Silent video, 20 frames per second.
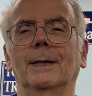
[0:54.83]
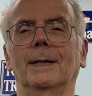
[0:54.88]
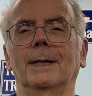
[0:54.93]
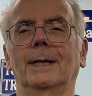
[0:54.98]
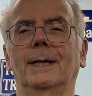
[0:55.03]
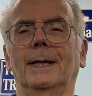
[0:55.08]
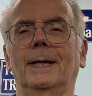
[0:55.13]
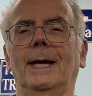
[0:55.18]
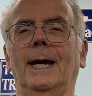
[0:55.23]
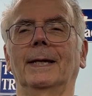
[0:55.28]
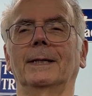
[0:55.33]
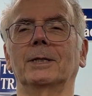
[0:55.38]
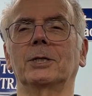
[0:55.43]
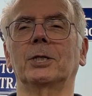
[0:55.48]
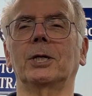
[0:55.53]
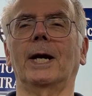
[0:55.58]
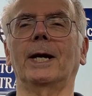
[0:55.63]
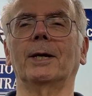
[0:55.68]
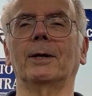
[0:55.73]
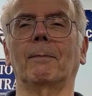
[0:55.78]
he had the
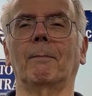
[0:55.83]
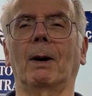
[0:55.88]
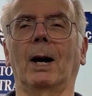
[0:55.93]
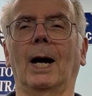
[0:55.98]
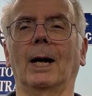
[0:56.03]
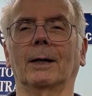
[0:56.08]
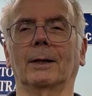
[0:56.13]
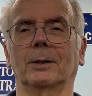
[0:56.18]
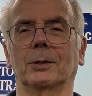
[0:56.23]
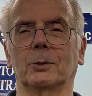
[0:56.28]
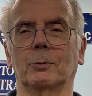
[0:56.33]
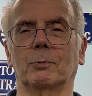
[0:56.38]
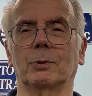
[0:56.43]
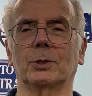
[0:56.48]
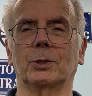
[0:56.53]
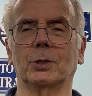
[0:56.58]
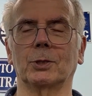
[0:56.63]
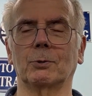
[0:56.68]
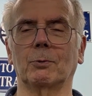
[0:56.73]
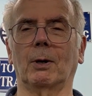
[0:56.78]
shaker bottles,
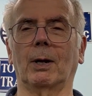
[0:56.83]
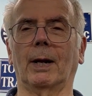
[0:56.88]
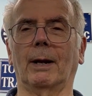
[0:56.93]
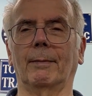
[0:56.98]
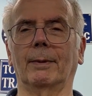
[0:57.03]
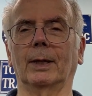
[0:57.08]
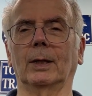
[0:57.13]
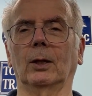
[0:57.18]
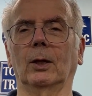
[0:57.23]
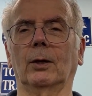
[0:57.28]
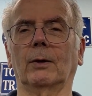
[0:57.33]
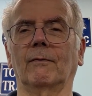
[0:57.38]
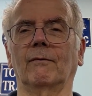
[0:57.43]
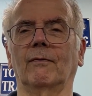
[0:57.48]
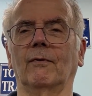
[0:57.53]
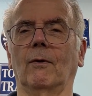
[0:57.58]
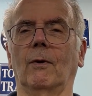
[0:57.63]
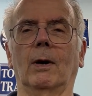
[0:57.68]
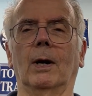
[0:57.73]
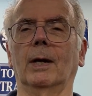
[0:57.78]
which is what I've been looking
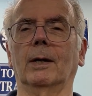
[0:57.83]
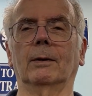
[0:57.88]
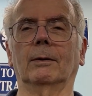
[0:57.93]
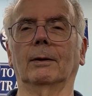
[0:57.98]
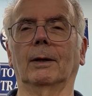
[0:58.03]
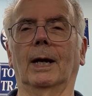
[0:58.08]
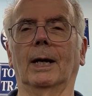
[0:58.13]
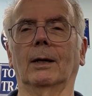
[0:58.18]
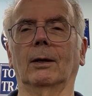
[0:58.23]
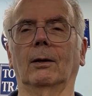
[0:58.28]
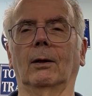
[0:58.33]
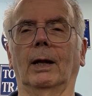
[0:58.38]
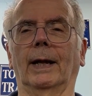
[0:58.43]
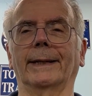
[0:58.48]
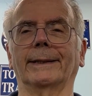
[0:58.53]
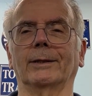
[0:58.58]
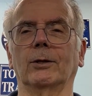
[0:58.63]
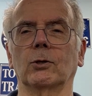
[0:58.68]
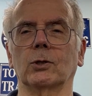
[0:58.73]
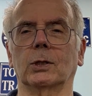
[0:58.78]
for. I don't I don't
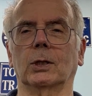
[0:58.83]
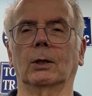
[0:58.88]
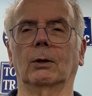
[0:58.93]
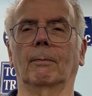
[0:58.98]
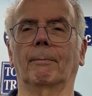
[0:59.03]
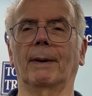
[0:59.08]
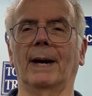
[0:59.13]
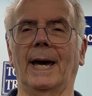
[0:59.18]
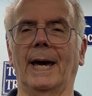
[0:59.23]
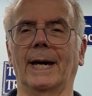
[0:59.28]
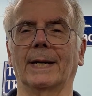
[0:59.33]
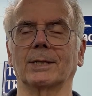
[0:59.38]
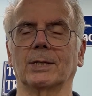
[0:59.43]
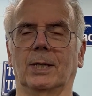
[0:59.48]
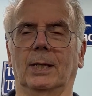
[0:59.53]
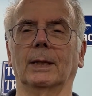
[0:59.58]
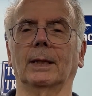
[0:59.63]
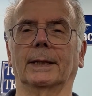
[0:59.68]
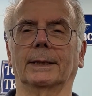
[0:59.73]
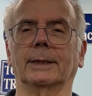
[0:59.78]
like those little bags.
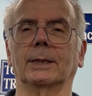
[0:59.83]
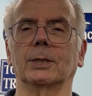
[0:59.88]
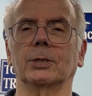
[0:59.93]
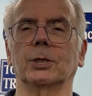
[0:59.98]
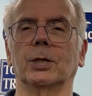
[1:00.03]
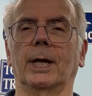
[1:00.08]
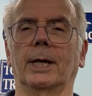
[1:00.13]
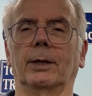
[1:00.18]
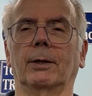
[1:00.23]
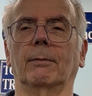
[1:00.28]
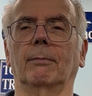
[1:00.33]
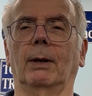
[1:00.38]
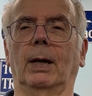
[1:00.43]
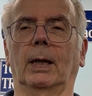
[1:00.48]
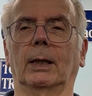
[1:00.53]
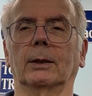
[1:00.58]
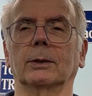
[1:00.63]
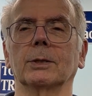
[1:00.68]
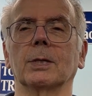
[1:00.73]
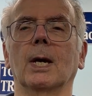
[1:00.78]
I like the shaker
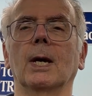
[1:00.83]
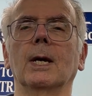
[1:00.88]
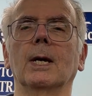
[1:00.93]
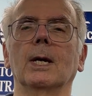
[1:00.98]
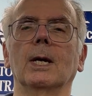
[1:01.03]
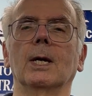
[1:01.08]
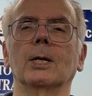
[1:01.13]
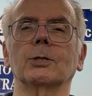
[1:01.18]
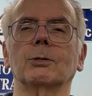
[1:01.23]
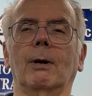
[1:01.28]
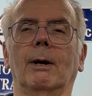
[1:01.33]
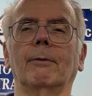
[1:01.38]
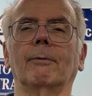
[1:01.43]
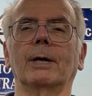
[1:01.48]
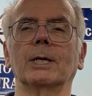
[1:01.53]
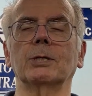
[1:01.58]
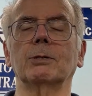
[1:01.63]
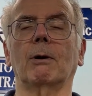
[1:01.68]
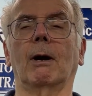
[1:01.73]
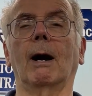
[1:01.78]
bottle. So
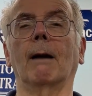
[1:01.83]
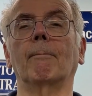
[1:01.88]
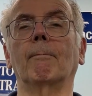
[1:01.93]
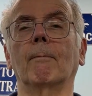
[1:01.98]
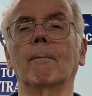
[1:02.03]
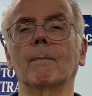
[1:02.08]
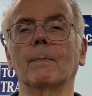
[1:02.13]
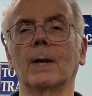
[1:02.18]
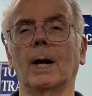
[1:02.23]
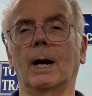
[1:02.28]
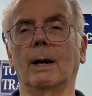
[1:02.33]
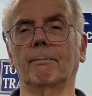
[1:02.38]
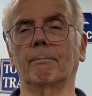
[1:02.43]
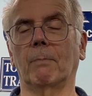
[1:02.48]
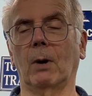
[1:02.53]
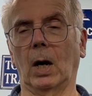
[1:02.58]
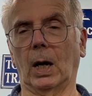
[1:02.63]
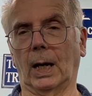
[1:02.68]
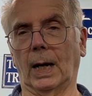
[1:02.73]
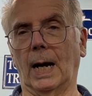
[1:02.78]
anyway, so I I
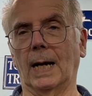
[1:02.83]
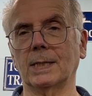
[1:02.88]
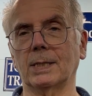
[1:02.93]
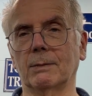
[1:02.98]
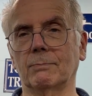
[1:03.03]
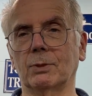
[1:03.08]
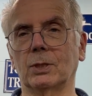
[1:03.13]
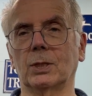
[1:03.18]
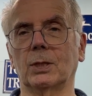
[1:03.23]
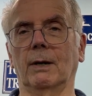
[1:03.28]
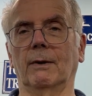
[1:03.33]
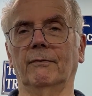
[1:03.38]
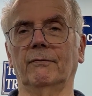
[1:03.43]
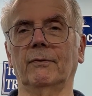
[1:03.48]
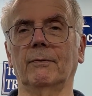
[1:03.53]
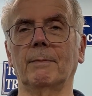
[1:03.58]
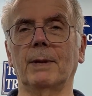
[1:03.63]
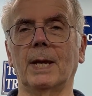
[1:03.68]
got some stuff from